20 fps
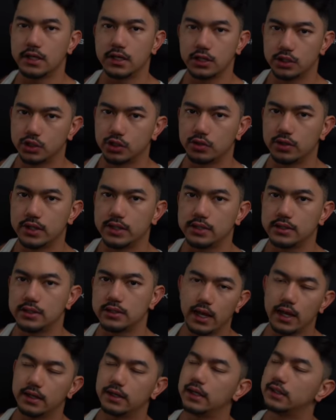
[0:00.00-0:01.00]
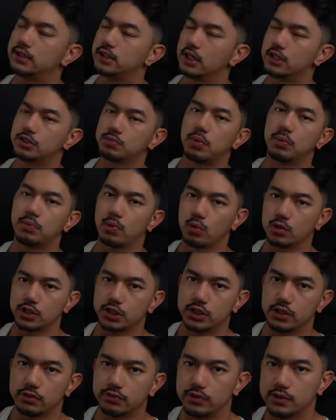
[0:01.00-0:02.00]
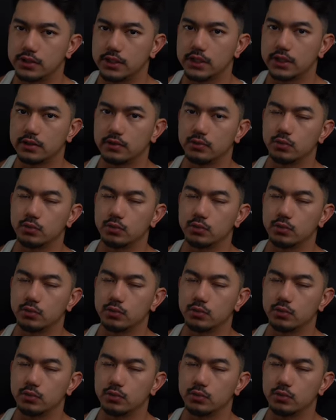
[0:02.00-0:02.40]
injuries, and a disproportionate physique,